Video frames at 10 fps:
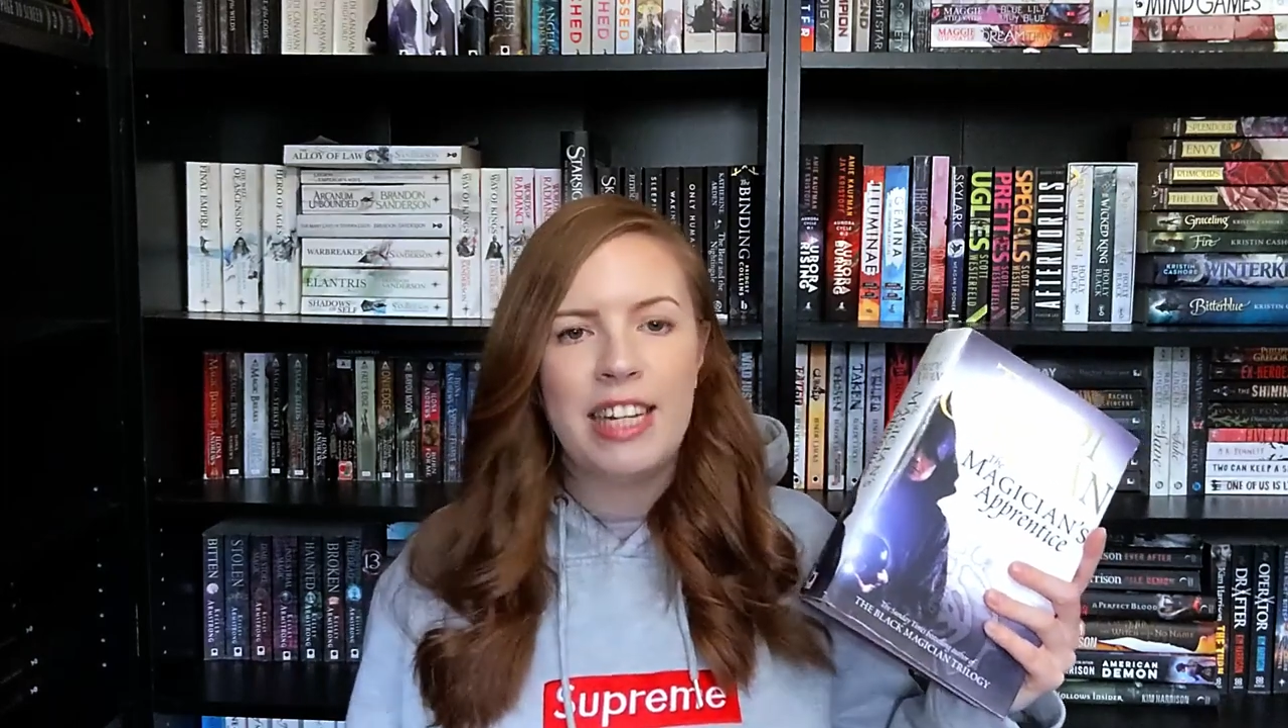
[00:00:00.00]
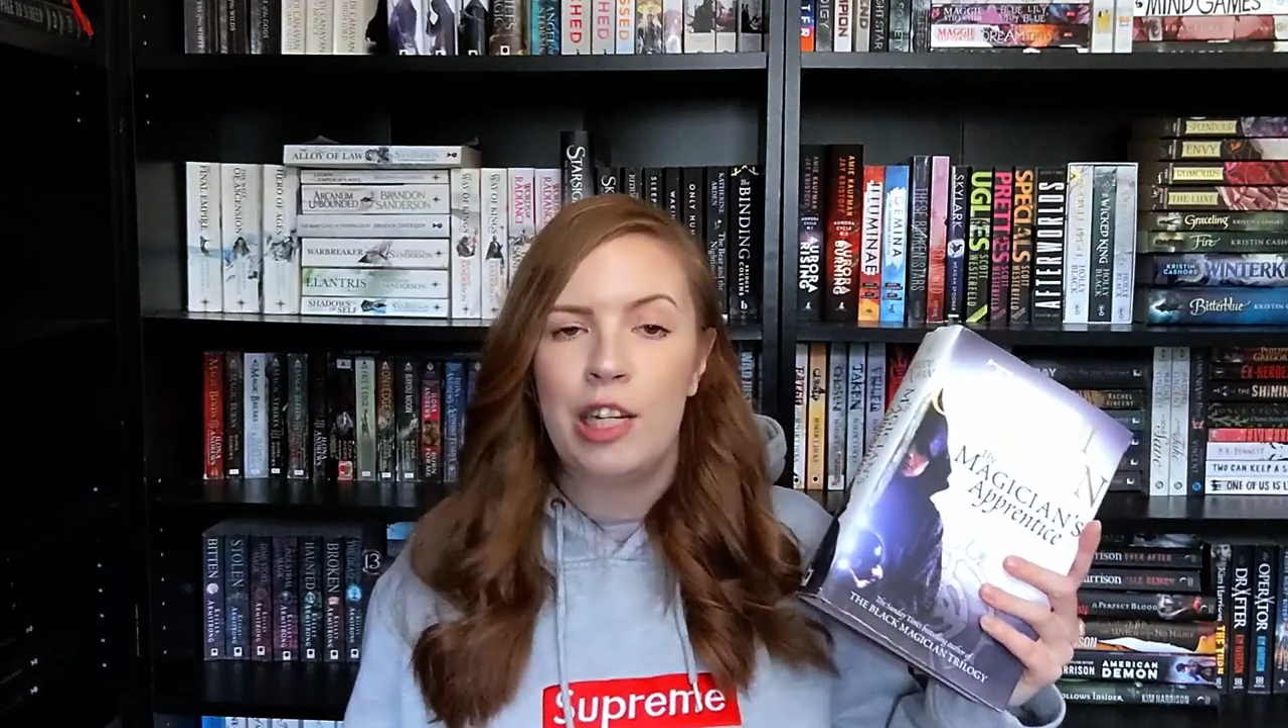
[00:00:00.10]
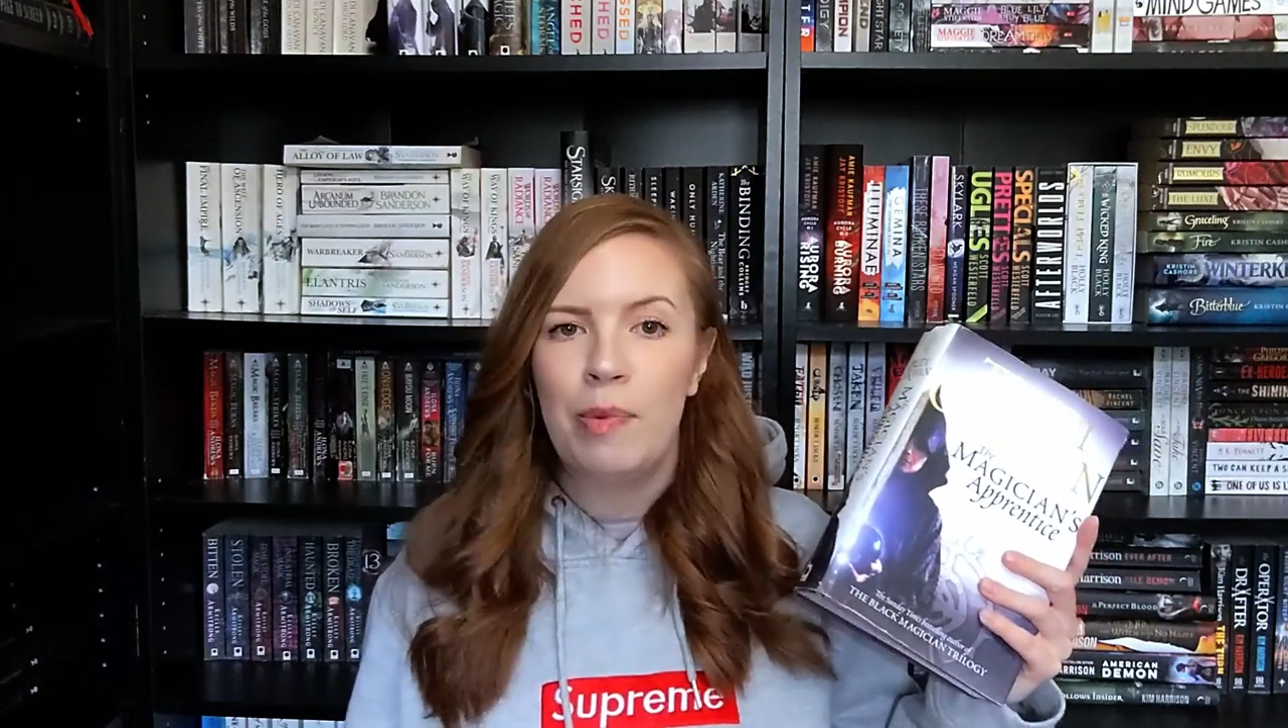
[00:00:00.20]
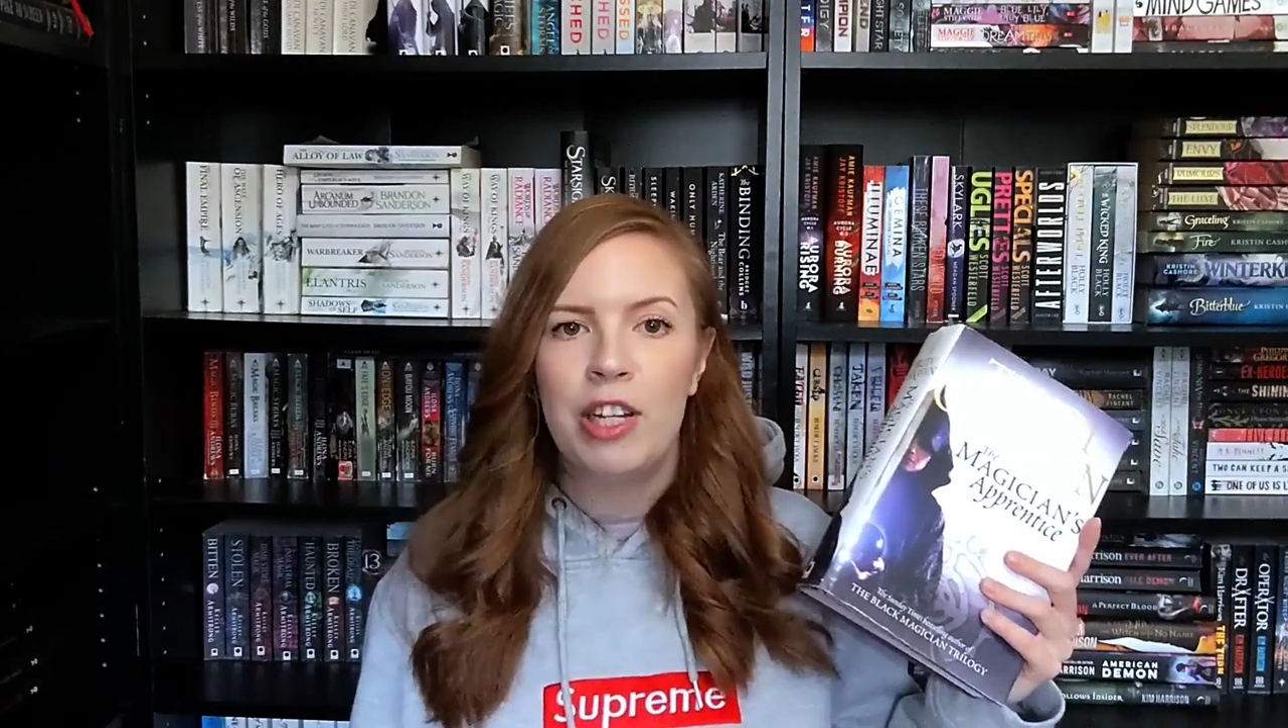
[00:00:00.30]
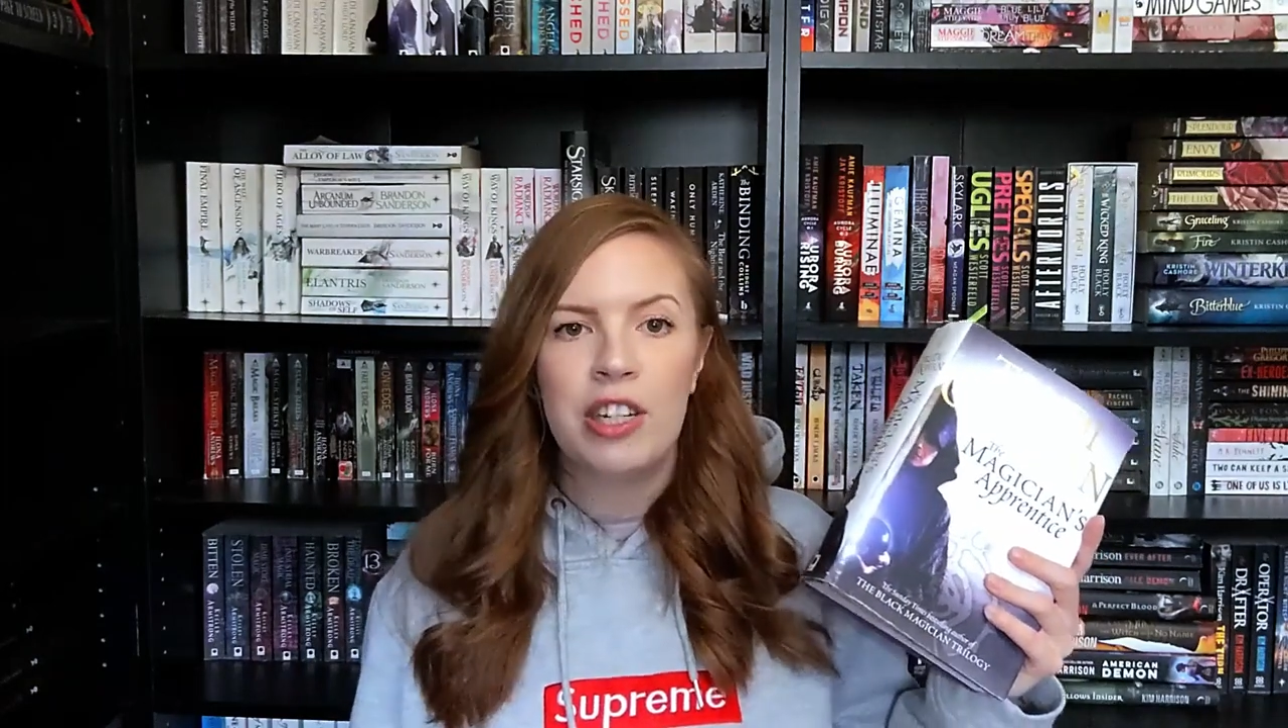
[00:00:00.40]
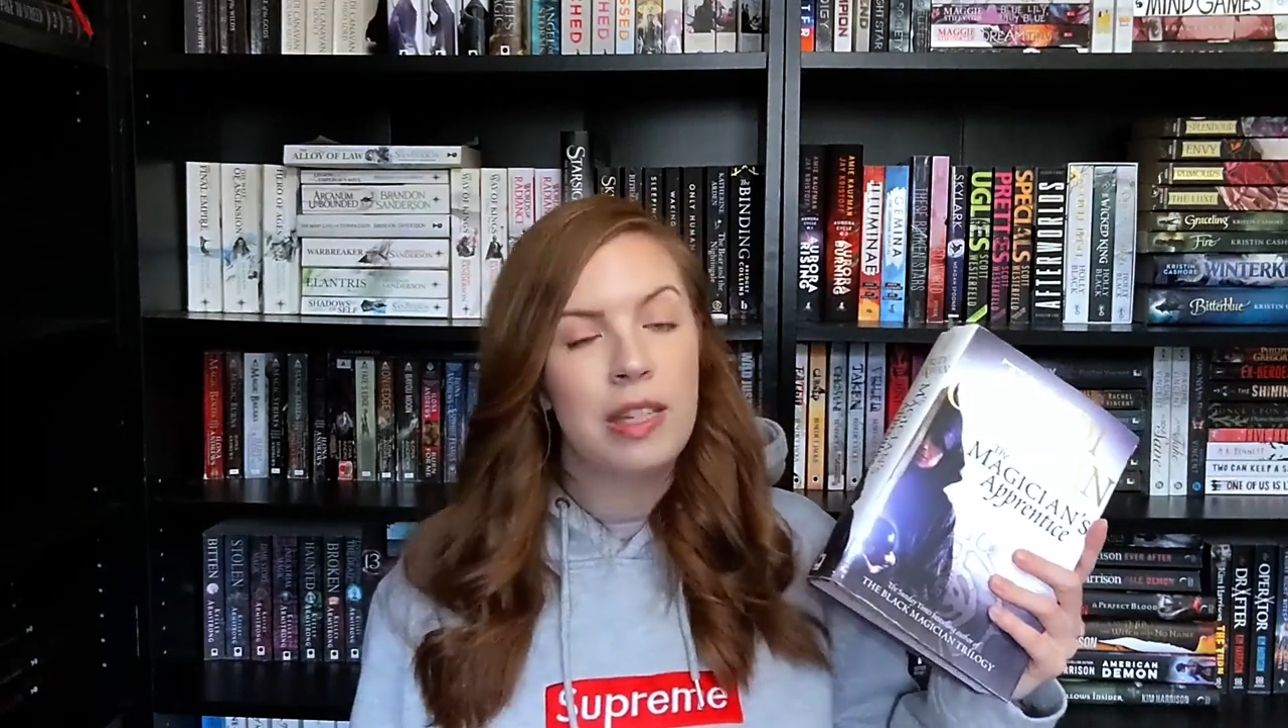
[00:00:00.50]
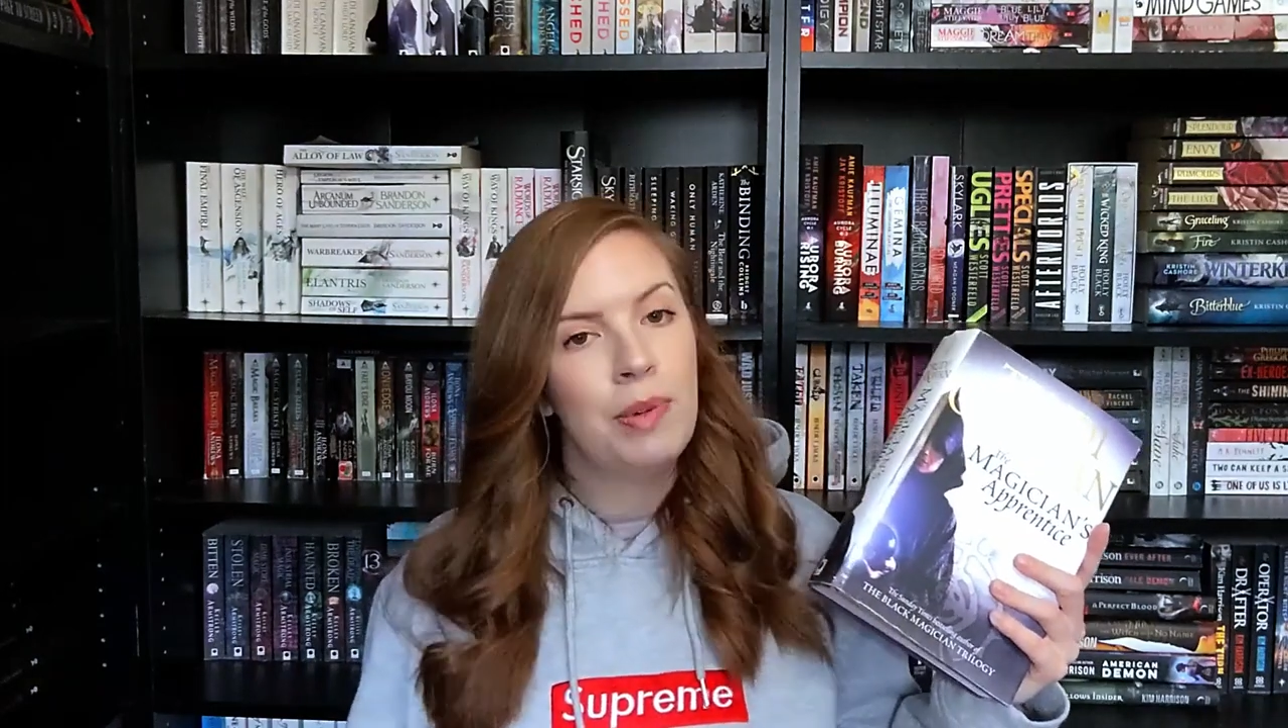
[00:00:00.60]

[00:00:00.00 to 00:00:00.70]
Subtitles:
too much because